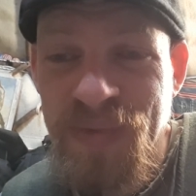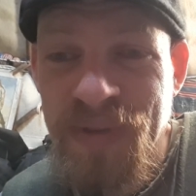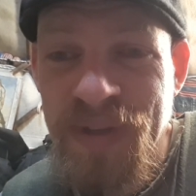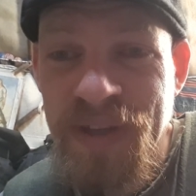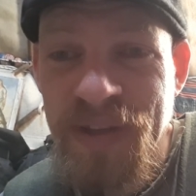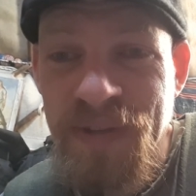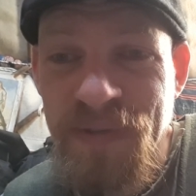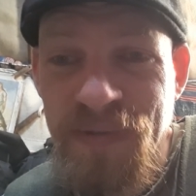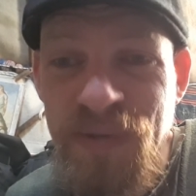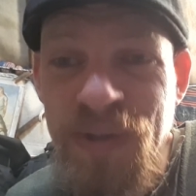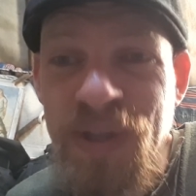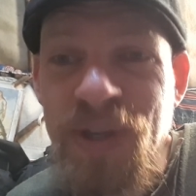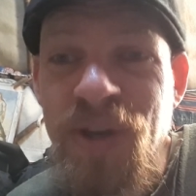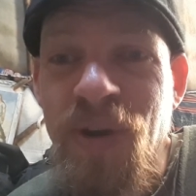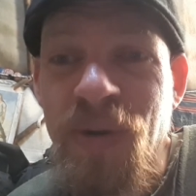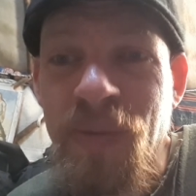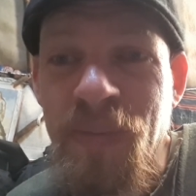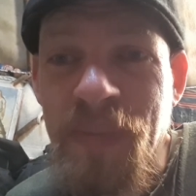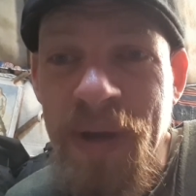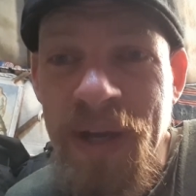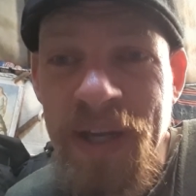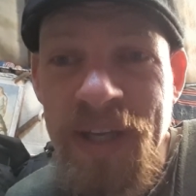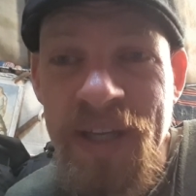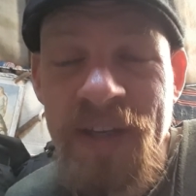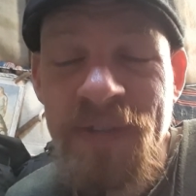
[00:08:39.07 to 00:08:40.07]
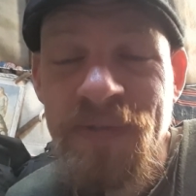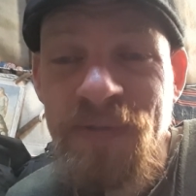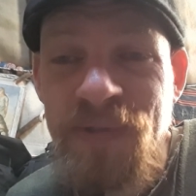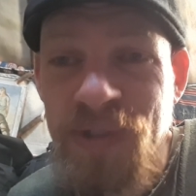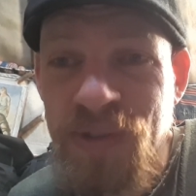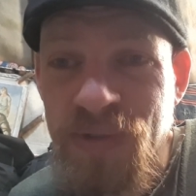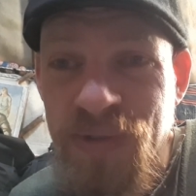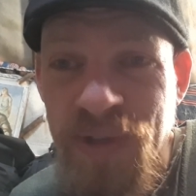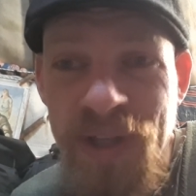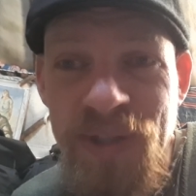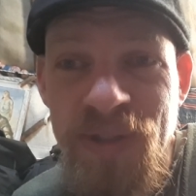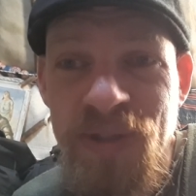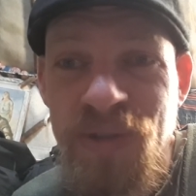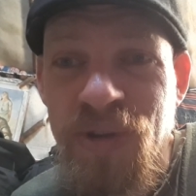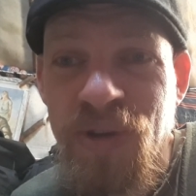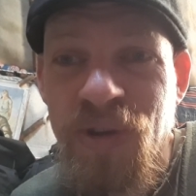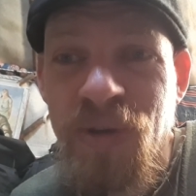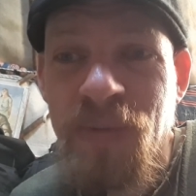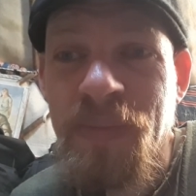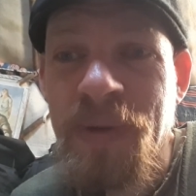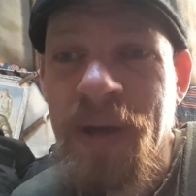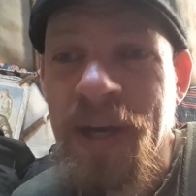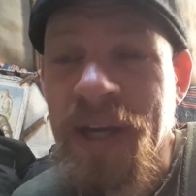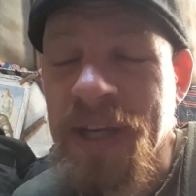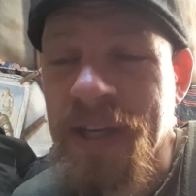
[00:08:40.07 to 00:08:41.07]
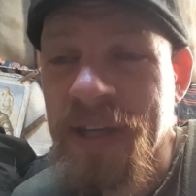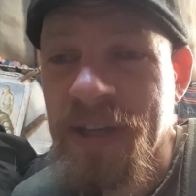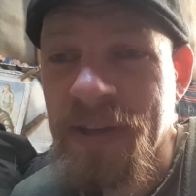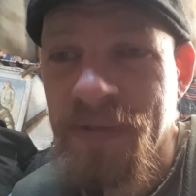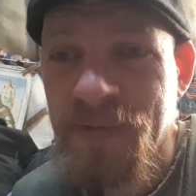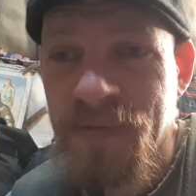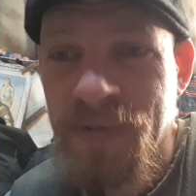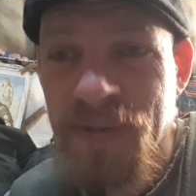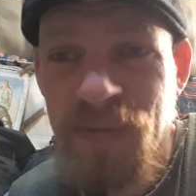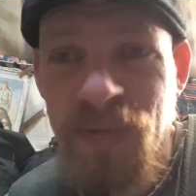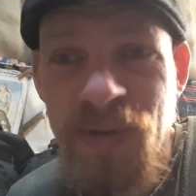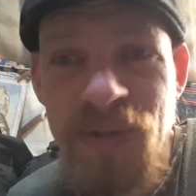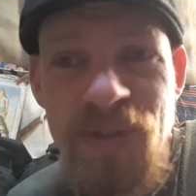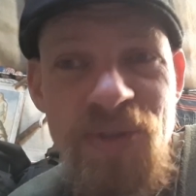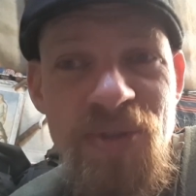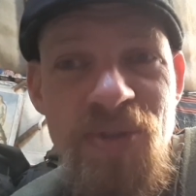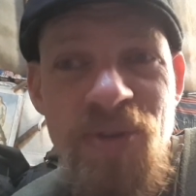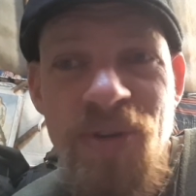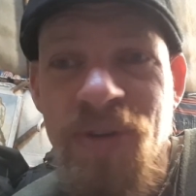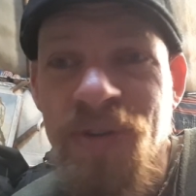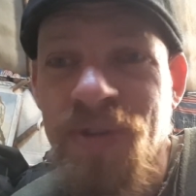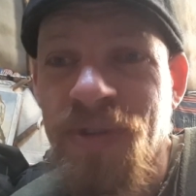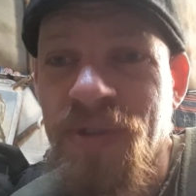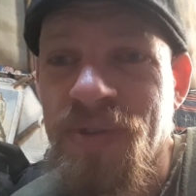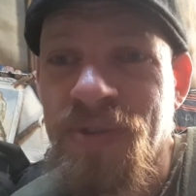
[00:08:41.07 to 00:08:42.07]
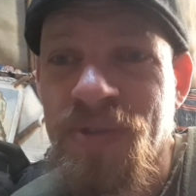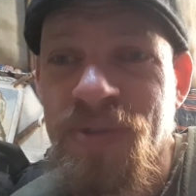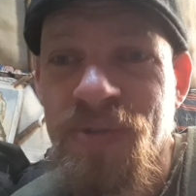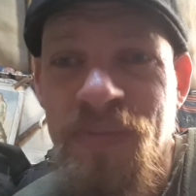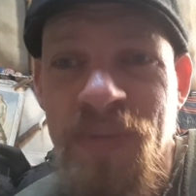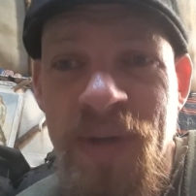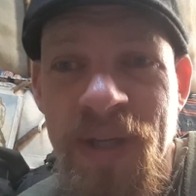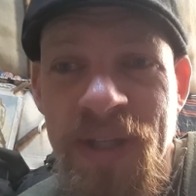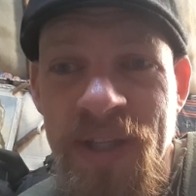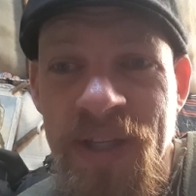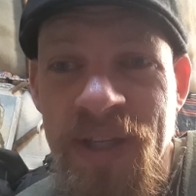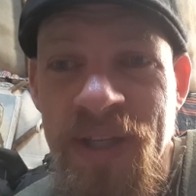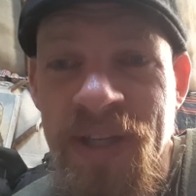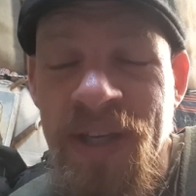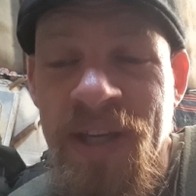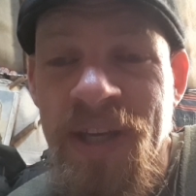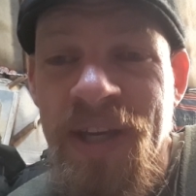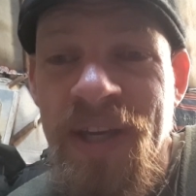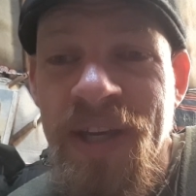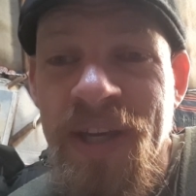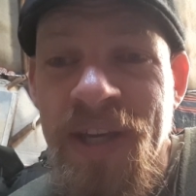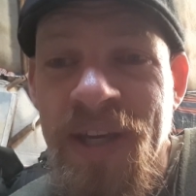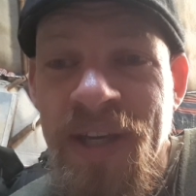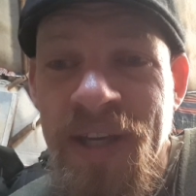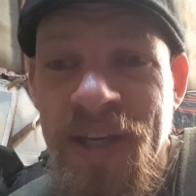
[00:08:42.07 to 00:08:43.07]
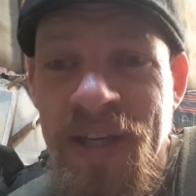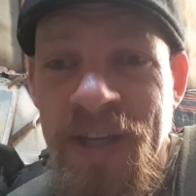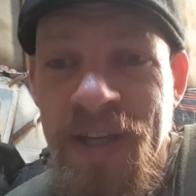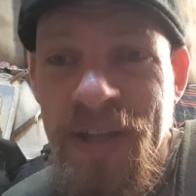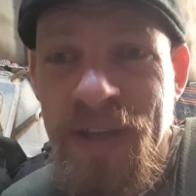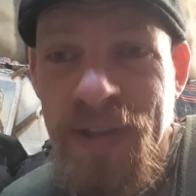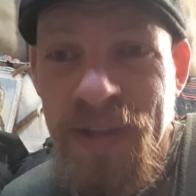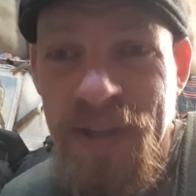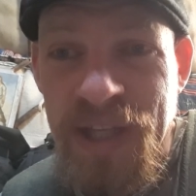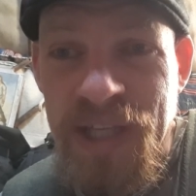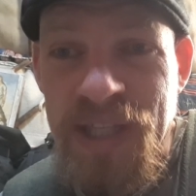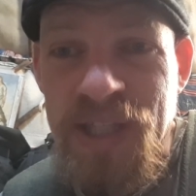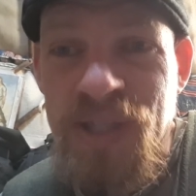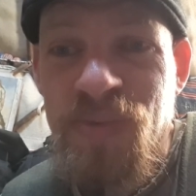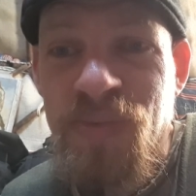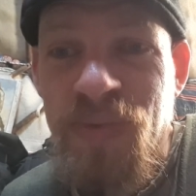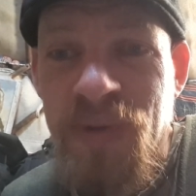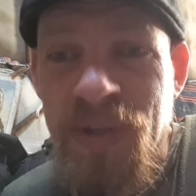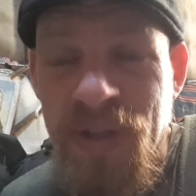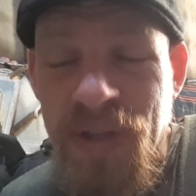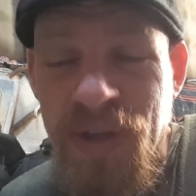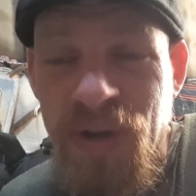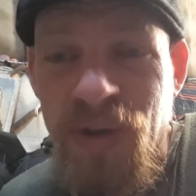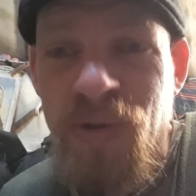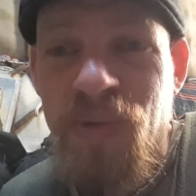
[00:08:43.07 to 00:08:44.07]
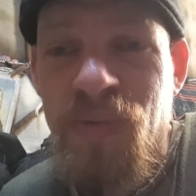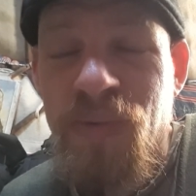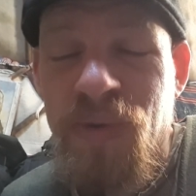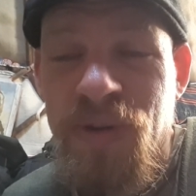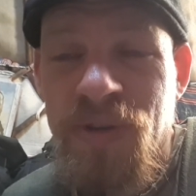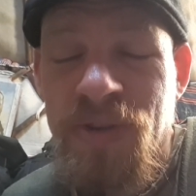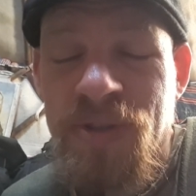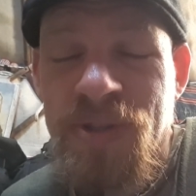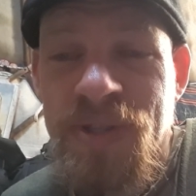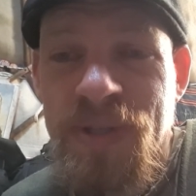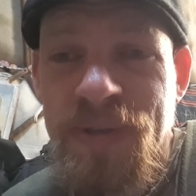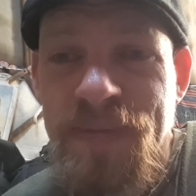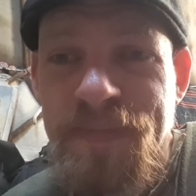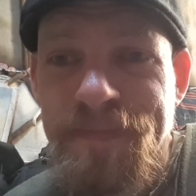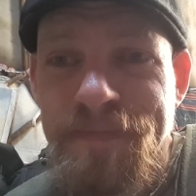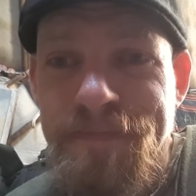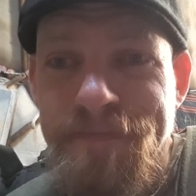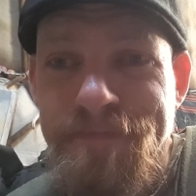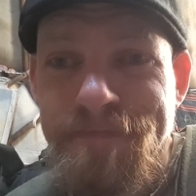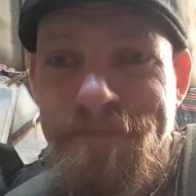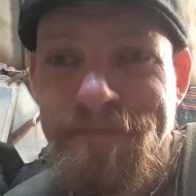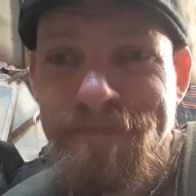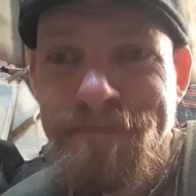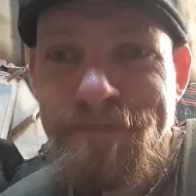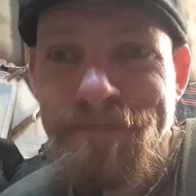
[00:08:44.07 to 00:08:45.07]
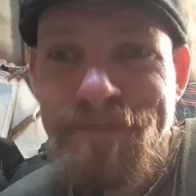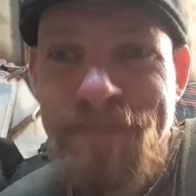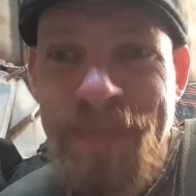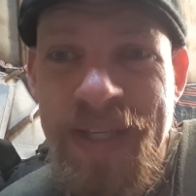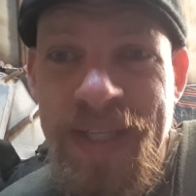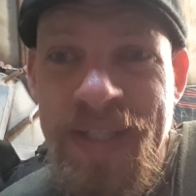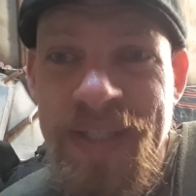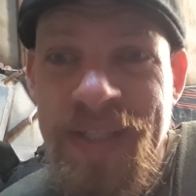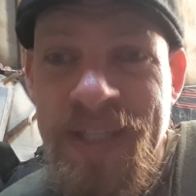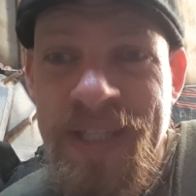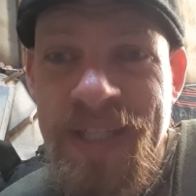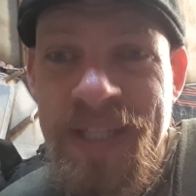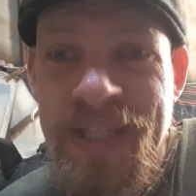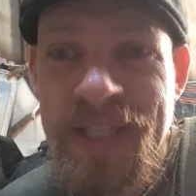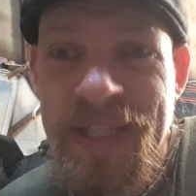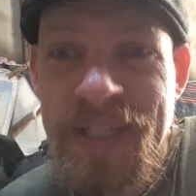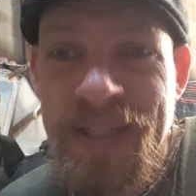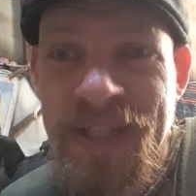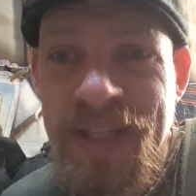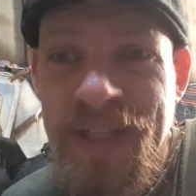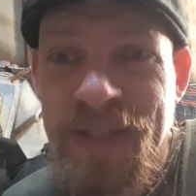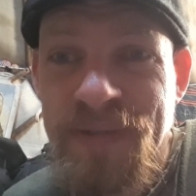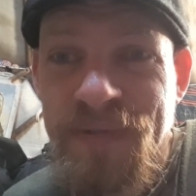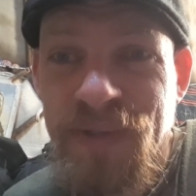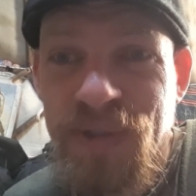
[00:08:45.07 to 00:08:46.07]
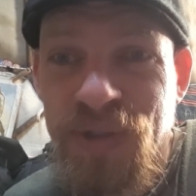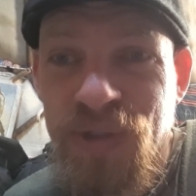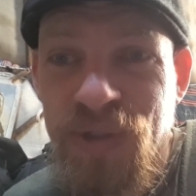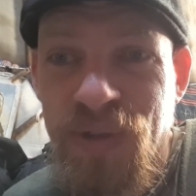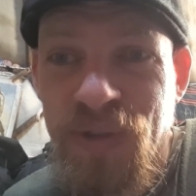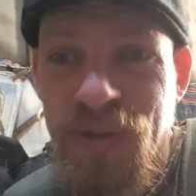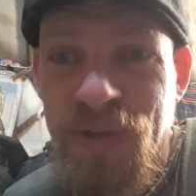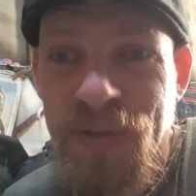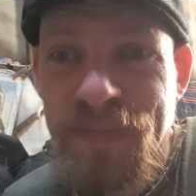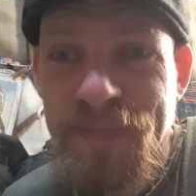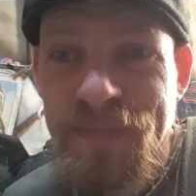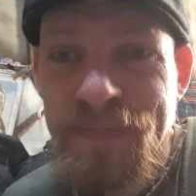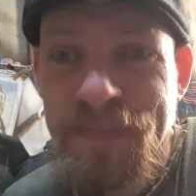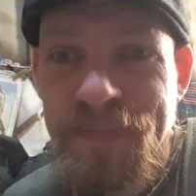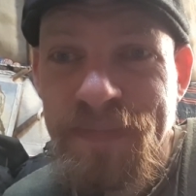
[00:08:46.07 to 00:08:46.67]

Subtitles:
If we go back, if we try to go back, if we want to hold on to money, things will go worse. That's for sure.